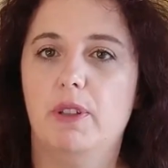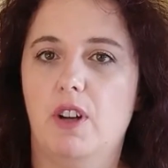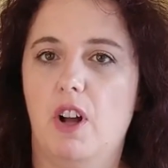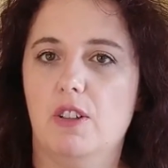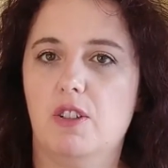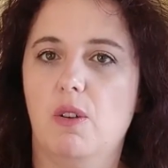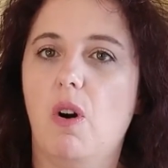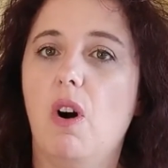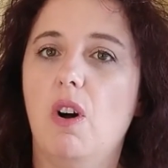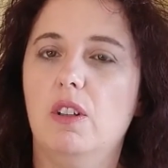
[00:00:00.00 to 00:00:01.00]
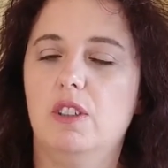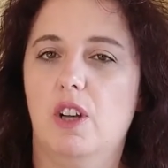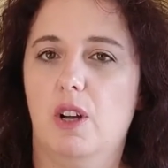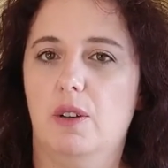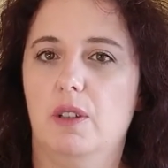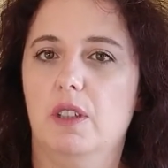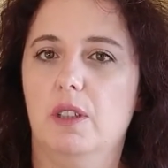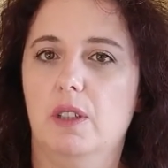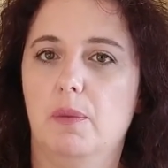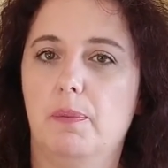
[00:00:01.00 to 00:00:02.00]
but also all your
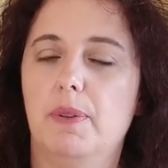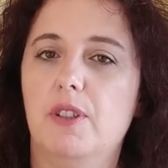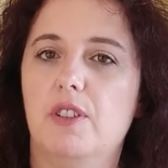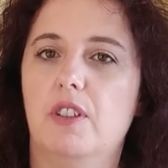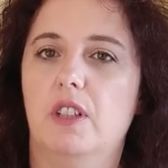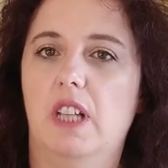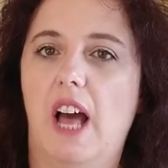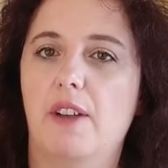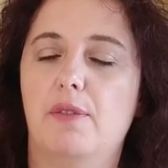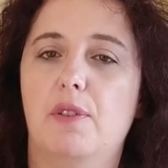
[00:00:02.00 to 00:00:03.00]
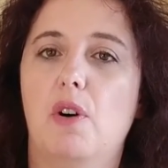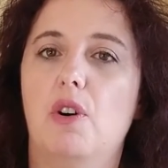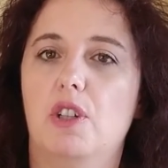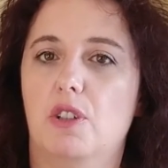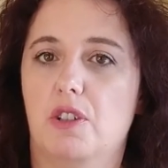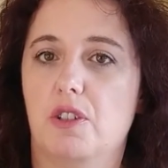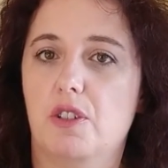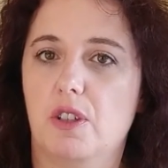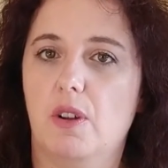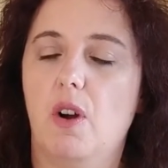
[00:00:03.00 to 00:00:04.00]
personal life, or
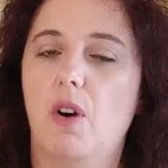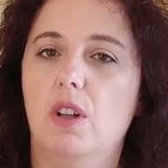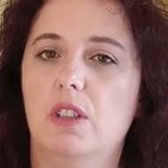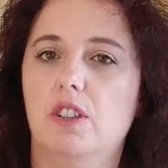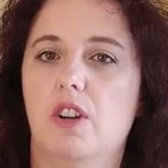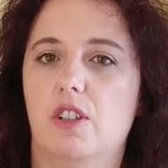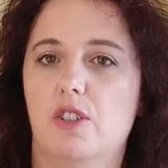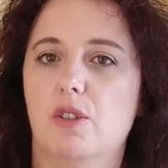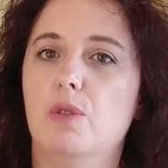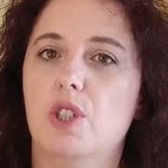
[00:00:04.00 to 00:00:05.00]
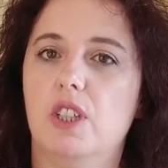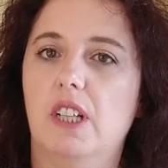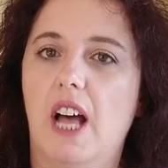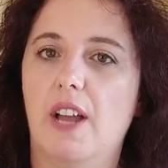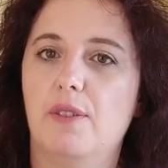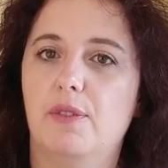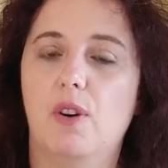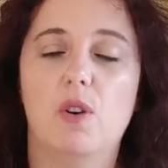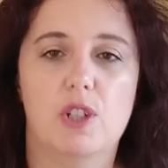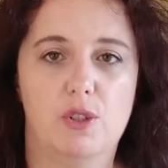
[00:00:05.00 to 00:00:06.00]
all your social life
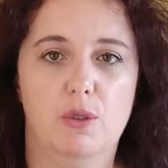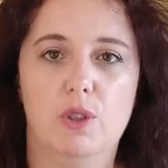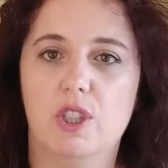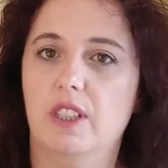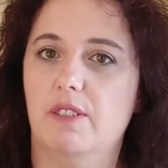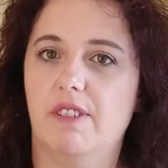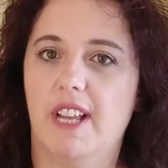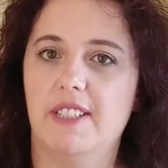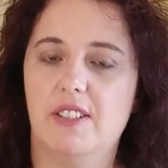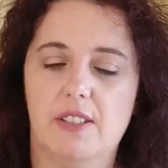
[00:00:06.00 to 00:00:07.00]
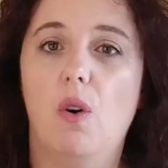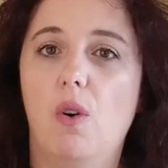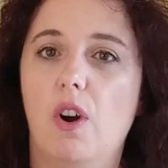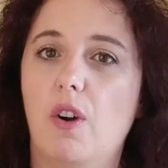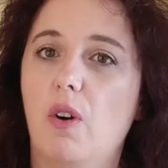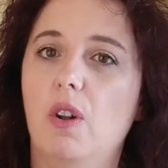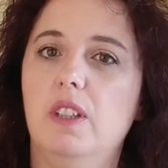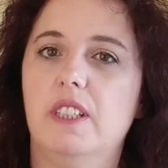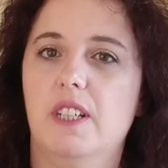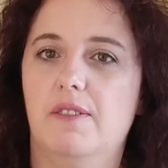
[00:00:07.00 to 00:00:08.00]
or social events, or all
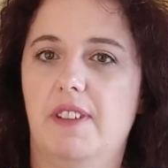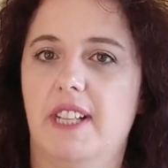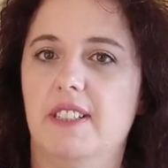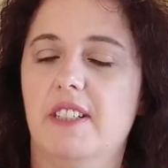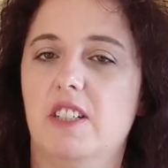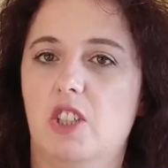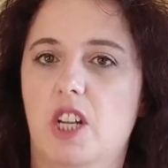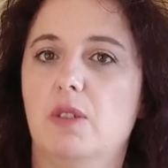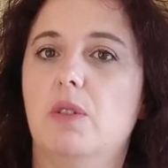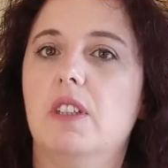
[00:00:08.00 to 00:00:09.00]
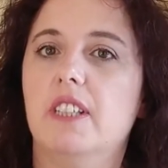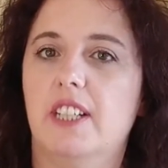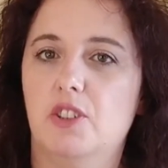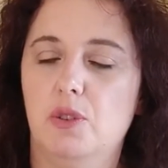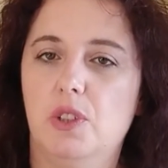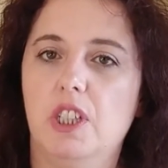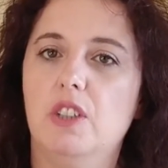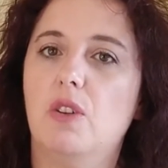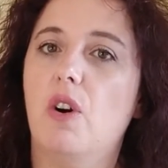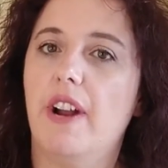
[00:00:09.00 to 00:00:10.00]
the events in general that you
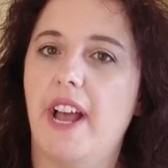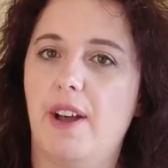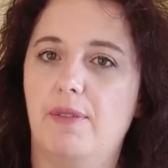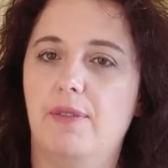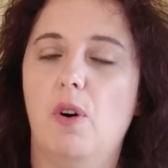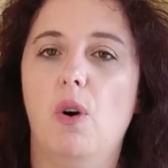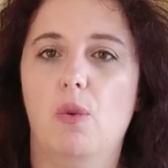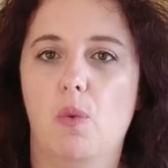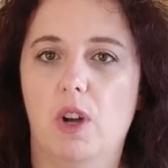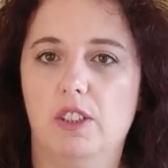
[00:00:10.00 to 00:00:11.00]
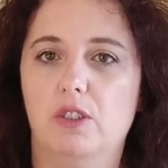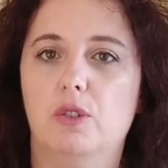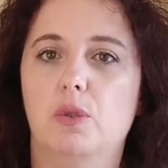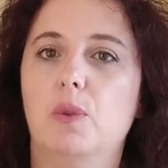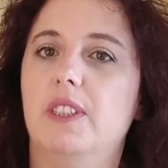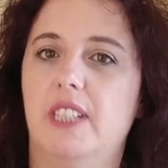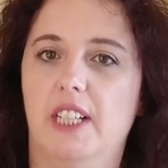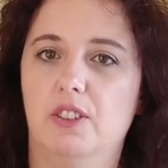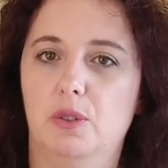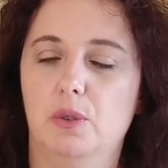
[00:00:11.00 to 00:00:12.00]
need or have or want to
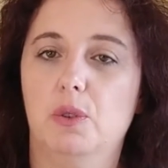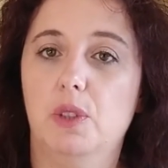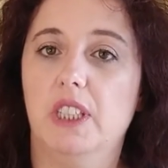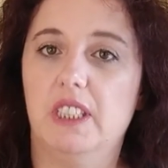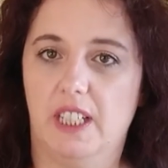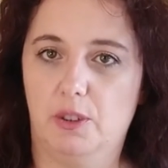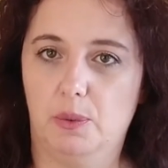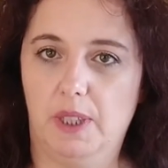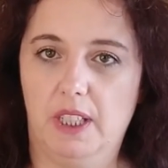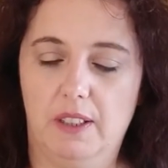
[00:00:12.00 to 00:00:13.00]
attend to during that week.